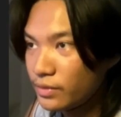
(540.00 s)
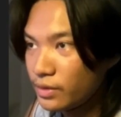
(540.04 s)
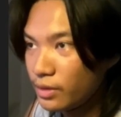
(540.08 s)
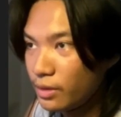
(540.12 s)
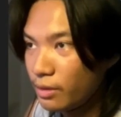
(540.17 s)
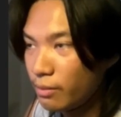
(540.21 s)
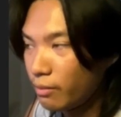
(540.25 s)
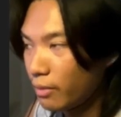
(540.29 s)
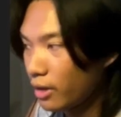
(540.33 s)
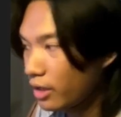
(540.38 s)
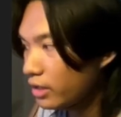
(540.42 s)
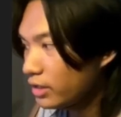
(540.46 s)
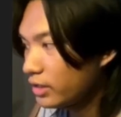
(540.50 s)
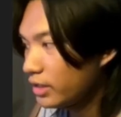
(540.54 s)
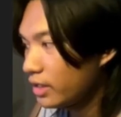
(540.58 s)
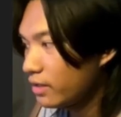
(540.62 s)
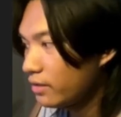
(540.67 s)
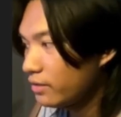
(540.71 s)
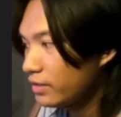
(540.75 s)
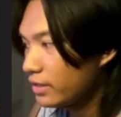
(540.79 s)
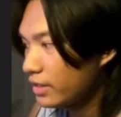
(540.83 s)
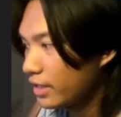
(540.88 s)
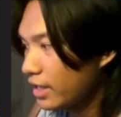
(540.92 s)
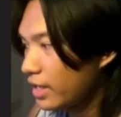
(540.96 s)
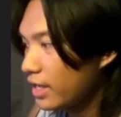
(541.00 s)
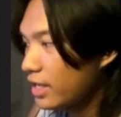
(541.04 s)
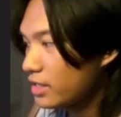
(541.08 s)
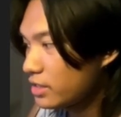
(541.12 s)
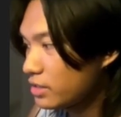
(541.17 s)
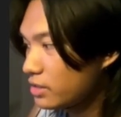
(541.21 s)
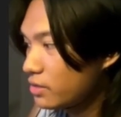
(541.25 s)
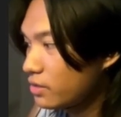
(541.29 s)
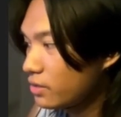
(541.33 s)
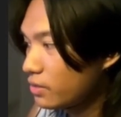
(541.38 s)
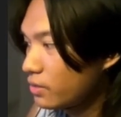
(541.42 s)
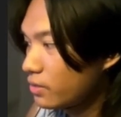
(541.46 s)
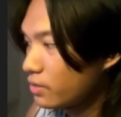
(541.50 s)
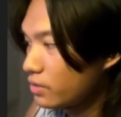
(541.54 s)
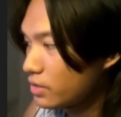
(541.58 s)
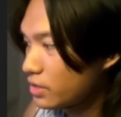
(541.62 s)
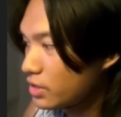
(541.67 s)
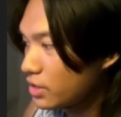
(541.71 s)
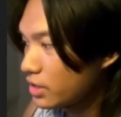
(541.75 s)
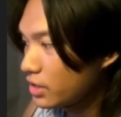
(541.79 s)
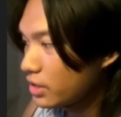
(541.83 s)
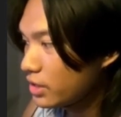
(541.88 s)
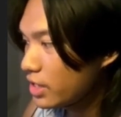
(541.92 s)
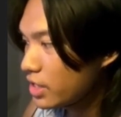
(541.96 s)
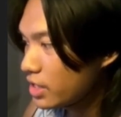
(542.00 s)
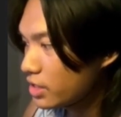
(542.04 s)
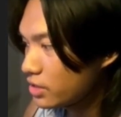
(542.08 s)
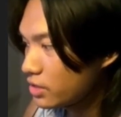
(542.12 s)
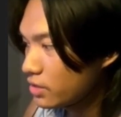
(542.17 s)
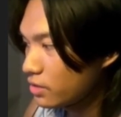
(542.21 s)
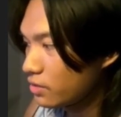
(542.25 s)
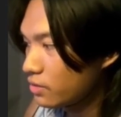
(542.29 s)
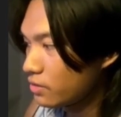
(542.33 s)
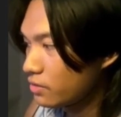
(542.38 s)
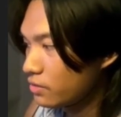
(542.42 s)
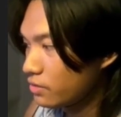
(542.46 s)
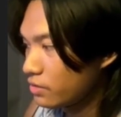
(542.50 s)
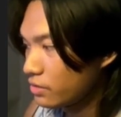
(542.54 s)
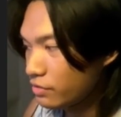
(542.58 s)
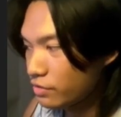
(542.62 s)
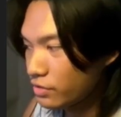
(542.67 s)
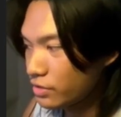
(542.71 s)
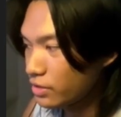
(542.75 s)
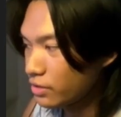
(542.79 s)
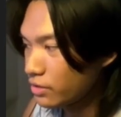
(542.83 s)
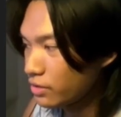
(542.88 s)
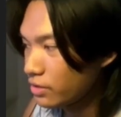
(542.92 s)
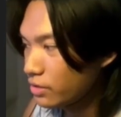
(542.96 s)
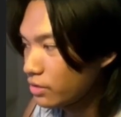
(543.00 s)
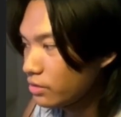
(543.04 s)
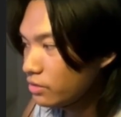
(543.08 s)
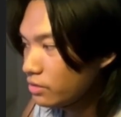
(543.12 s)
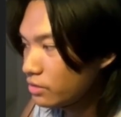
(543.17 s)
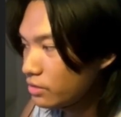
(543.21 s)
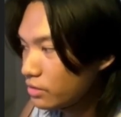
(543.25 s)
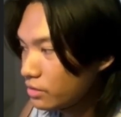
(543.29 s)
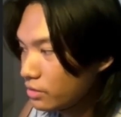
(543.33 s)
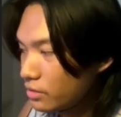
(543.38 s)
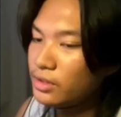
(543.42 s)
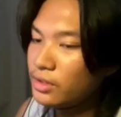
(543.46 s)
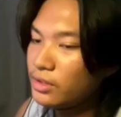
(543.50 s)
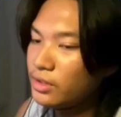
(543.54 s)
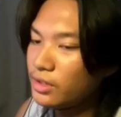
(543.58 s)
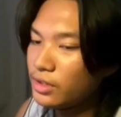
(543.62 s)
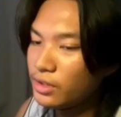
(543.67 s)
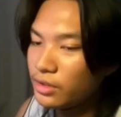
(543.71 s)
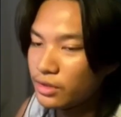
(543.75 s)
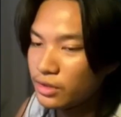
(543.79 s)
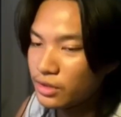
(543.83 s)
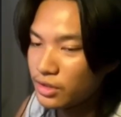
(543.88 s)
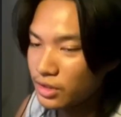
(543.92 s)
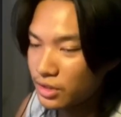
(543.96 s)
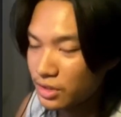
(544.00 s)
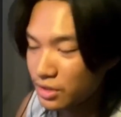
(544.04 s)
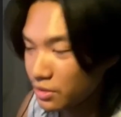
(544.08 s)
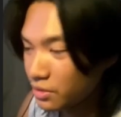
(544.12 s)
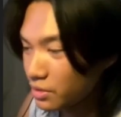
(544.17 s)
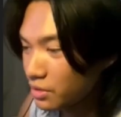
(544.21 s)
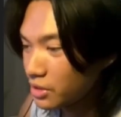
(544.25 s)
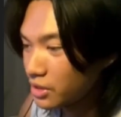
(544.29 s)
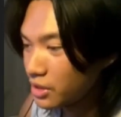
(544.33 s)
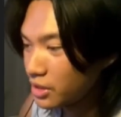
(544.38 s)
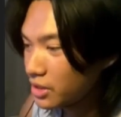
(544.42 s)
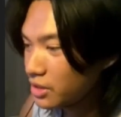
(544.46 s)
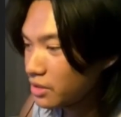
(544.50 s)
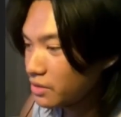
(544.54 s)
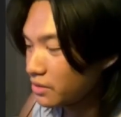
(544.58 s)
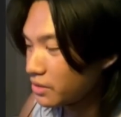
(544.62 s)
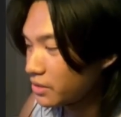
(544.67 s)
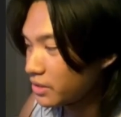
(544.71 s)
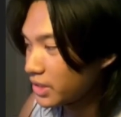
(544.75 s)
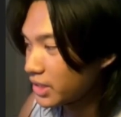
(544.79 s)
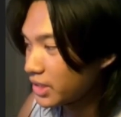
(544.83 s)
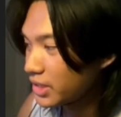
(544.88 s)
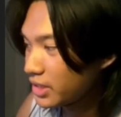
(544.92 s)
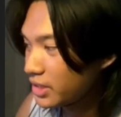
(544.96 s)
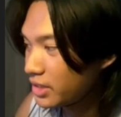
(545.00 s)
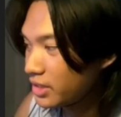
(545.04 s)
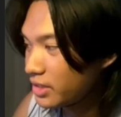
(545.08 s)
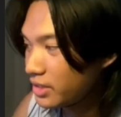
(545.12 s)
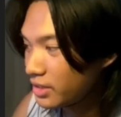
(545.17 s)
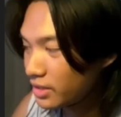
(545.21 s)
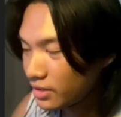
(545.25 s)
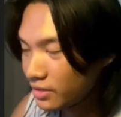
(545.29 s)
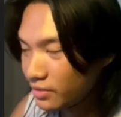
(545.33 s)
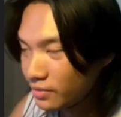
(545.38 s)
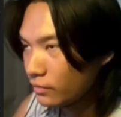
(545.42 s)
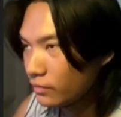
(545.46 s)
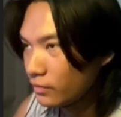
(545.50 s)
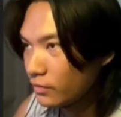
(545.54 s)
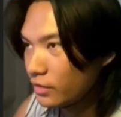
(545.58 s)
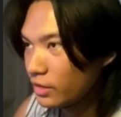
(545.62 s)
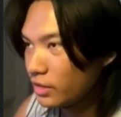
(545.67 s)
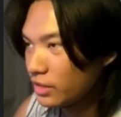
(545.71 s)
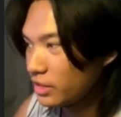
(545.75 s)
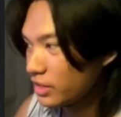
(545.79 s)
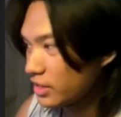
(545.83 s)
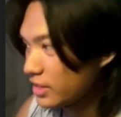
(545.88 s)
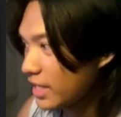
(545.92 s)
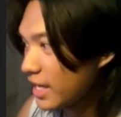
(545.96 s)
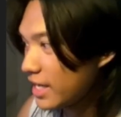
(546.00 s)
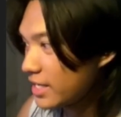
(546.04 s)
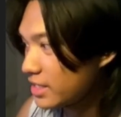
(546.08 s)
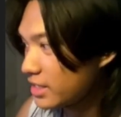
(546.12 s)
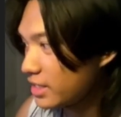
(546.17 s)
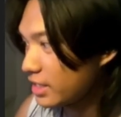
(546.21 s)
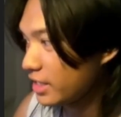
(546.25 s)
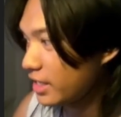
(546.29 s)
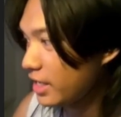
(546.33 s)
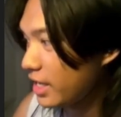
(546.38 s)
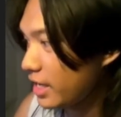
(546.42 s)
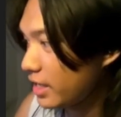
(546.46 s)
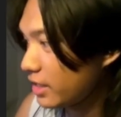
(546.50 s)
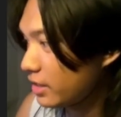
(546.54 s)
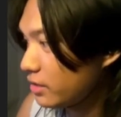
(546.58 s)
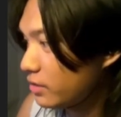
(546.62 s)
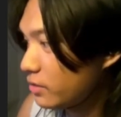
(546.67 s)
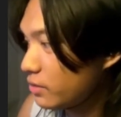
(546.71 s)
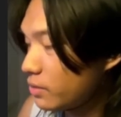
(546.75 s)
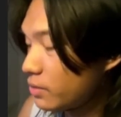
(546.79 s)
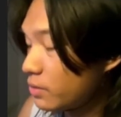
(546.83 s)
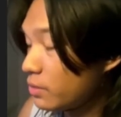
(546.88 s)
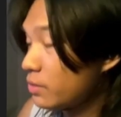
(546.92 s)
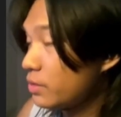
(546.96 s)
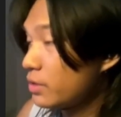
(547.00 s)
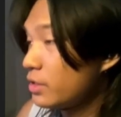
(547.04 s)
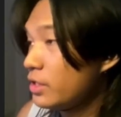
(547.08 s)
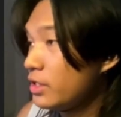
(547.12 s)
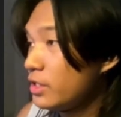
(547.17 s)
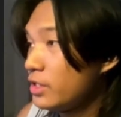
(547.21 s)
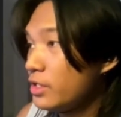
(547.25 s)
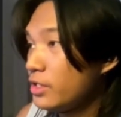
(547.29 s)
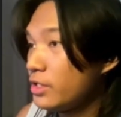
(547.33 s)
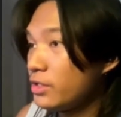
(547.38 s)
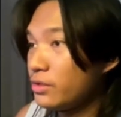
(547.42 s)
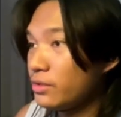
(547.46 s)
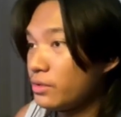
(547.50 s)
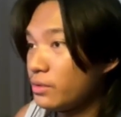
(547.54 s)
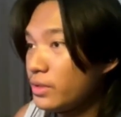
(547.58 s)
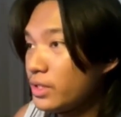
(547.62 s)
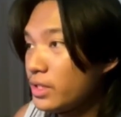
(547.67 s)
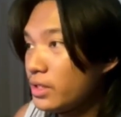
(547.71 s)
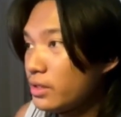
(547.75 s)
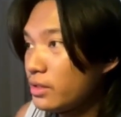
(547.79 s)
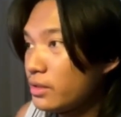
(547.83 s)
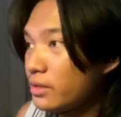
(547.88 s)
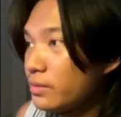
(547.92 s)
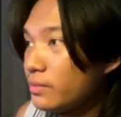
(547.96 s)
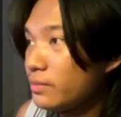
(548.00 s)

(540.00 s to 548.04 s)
Markdown has their own syntax, so if you don't know, you can just Google it or just ask the AI to do it.